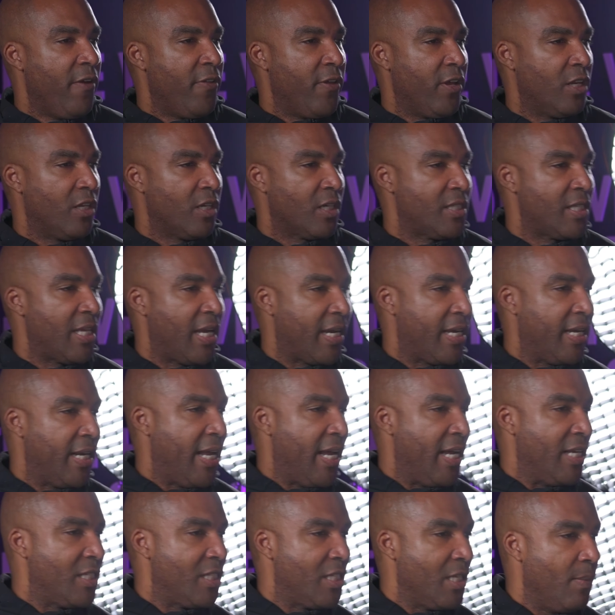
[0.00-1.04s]
And then it looks like it
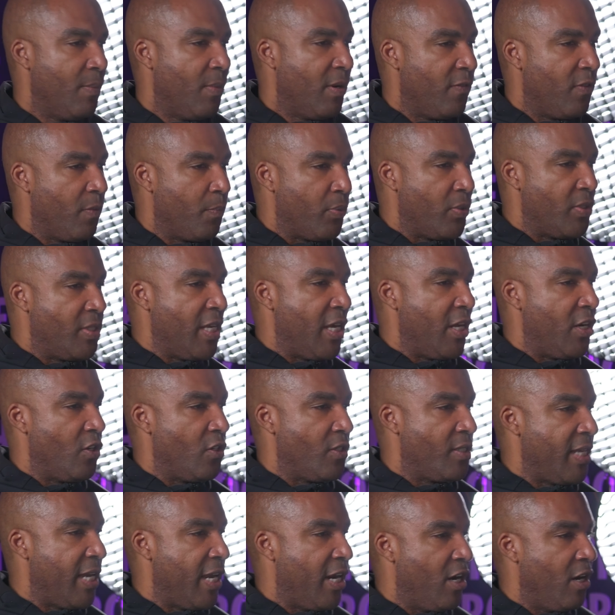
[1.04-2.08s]
has some of the
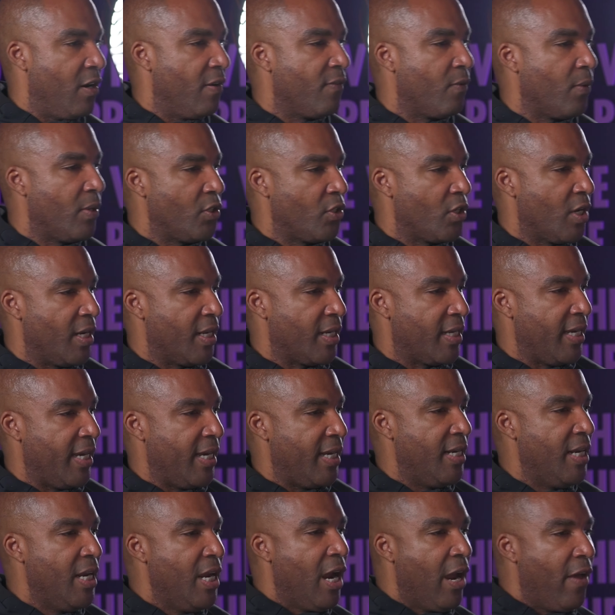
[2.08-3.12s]
presenters there of what you're gonna
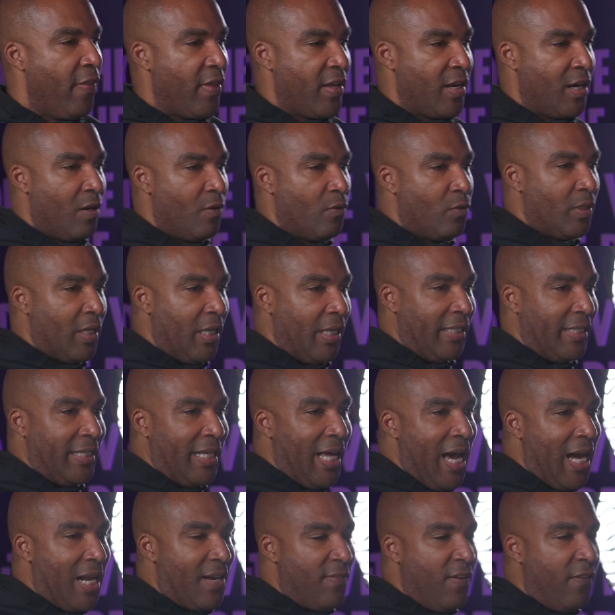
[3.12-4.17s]
get. And then a
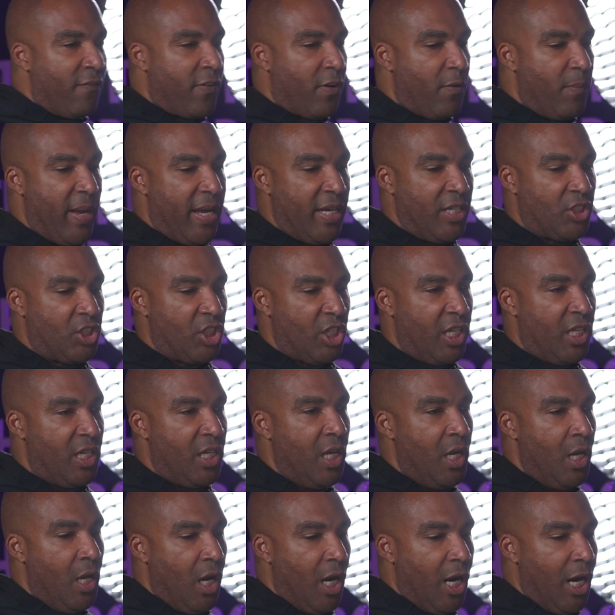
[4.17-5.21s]
lot of information
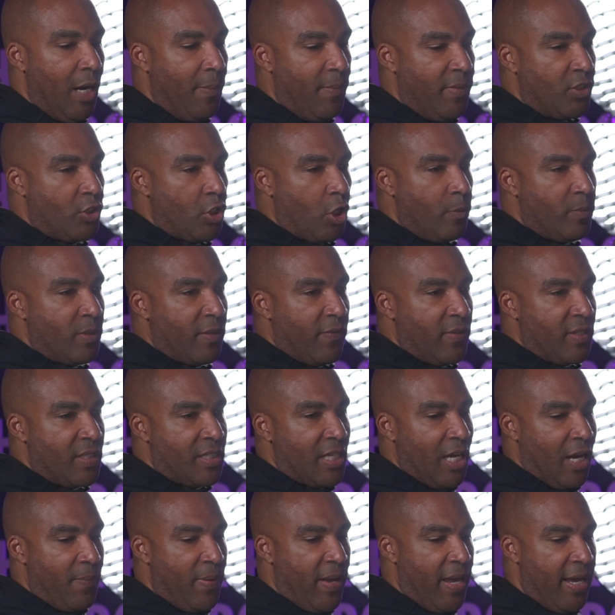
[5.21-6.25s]
in terms of the
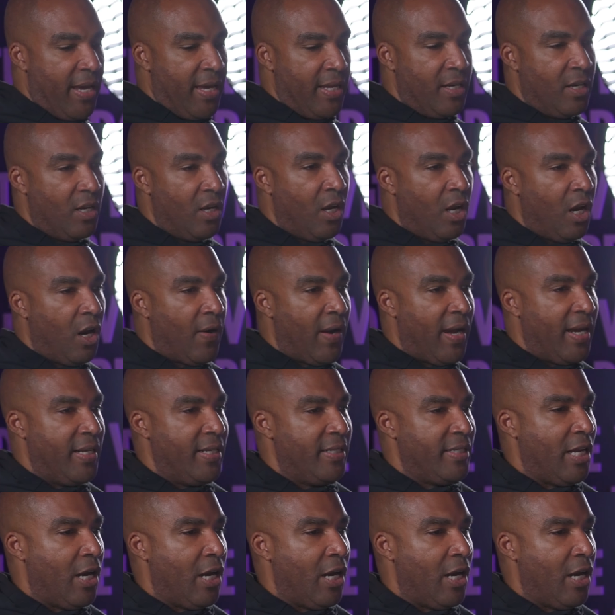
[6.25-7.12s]
subhead, right?